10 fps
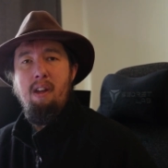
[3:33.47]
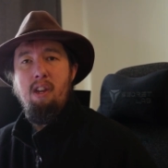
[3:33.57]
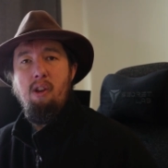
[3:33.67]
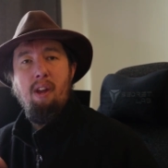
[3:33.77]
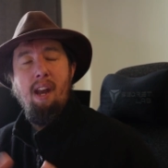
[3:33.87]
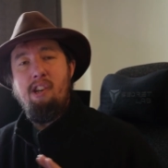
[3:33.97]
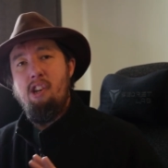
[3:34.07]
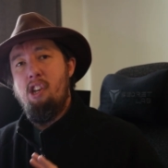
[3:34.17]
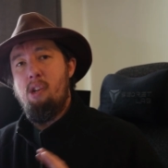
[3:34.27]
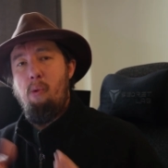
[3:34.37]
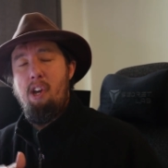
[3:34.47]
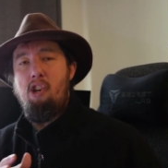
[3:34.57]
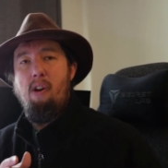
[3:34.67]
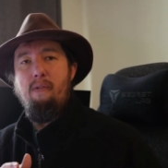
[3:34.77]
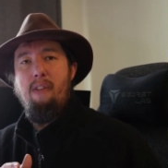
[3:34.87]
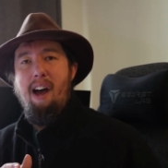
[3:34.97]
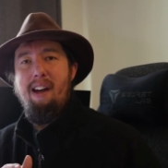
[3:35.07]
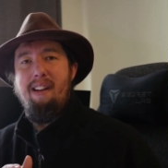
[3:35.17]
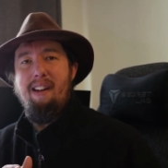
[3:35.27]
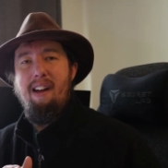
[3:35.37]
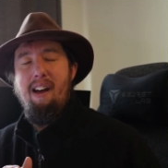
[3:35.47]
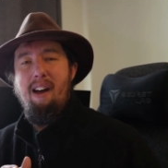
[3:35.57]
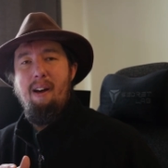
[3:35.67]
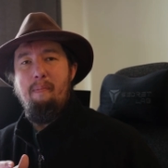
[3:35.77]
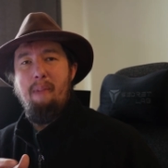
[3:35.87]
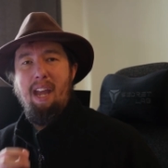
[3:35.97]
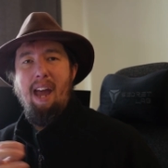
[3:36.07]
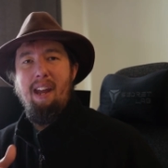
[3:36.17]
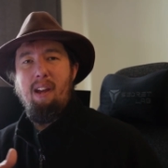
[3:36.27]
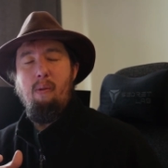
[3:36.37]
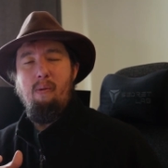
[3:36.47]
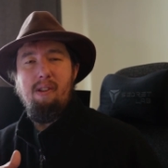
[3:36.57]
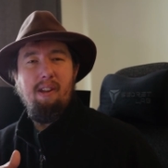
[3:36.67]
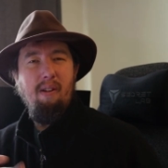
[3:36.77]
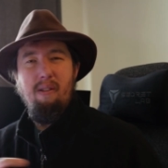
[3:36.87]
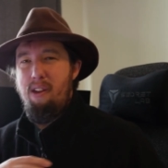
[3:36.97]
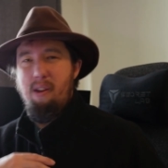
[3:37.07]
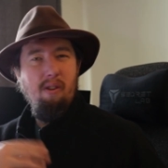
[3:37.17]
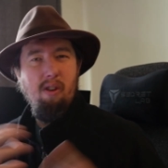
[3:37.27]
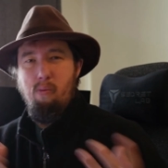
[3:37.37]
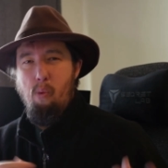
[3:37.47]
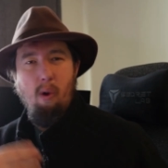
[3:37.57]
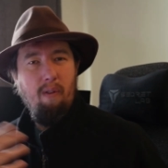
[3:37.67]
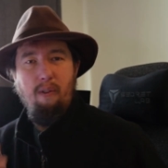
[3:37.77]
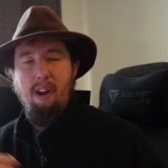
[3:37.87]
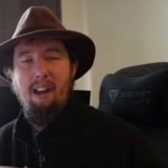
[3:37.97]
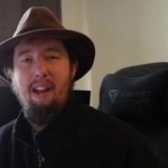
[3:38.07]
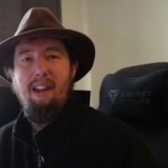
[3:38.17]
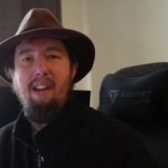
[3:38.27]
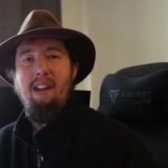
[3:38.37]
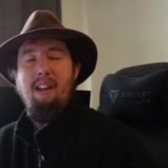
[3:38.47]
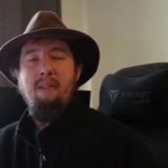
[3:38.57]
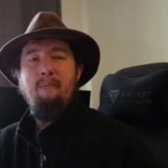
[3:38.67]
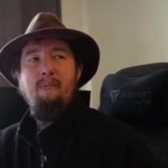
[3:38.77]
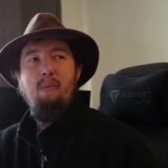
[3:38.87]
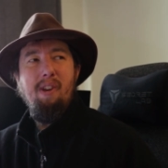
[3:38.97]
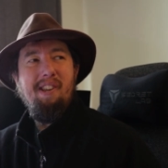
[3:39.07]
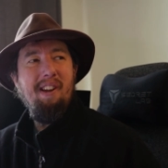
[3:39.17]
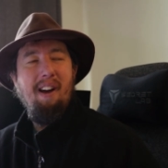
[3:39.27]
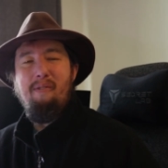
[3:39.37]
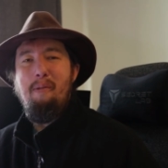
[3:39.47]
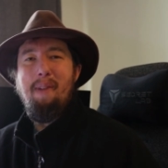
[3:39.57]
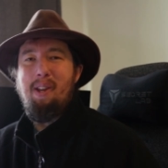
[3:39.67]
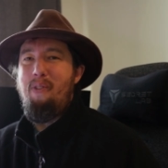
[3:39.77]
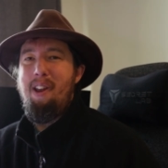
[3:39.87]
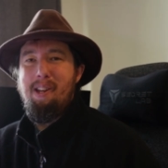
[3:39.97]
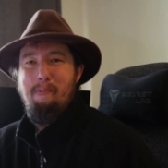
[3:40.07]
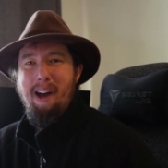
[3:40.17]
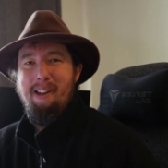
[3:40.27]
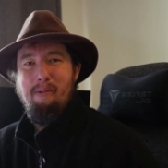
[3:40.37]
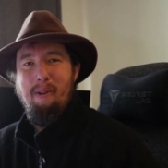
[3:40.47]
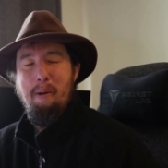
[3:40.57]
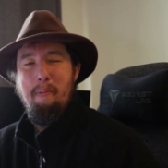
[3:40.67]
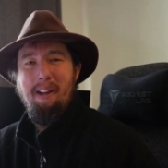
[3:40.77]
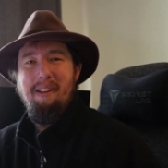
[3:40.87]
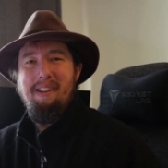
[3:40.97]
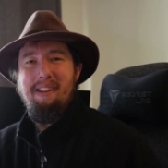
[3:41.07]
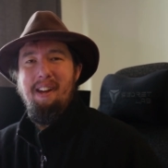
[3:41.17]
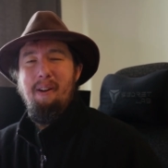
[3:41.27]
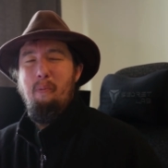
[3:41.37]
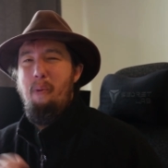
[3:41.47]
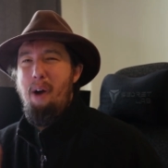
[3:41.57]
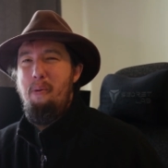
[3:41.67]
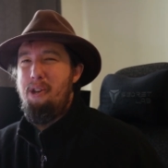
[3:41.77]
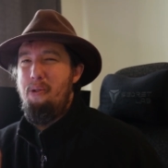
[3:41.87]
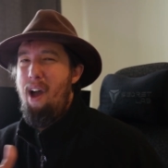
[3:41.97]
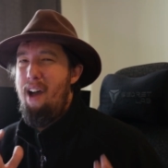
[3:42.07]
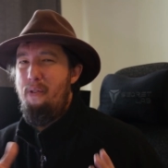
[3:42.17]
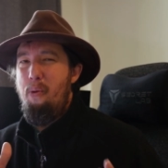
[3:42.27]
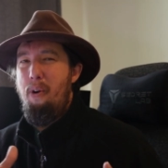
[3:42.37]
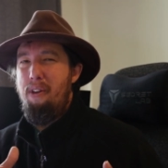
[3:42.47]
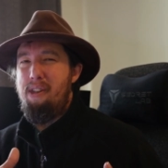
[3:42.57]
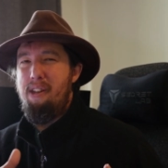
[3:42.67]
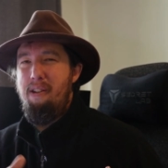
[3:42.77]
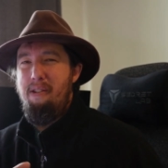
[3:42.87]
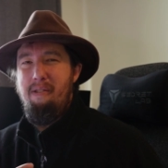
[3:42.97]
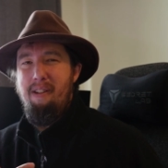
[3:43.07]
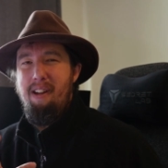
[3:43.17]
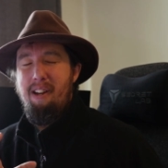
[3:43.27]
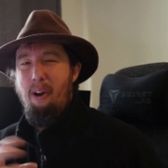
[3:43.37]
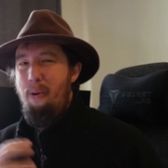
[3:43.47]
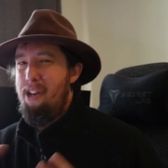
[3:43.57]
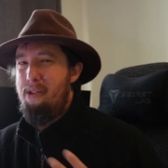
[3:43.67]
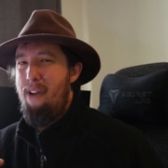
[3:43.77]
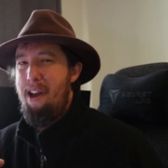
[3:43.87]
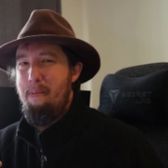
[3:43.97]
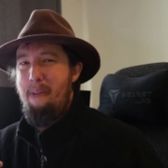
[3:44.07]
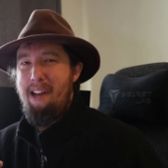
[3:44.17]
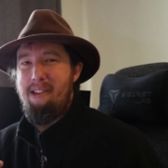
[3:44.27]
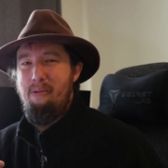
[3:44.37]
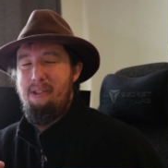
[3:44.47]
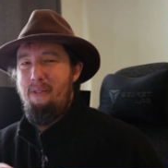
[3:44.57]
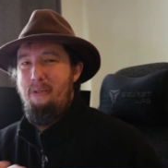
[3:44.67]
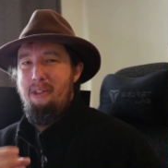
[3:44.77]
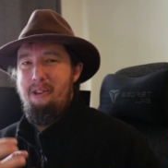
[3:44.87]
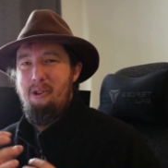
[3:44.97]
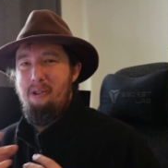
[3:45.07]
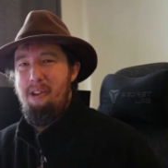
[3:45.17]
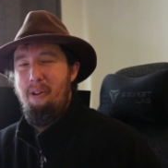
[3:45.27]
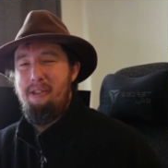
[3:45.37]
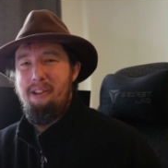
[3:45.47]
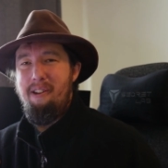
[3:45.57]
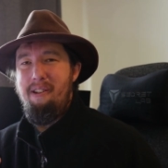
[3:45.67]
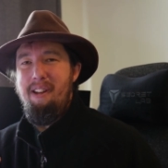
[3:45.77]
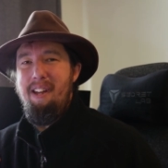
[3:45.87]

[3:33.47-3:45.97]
you can actually switch off that uh, mechanic so that you can just walk freely, which I've got mixed feelings about as well, because why would you ever want to go into random battles if you had the choice not to?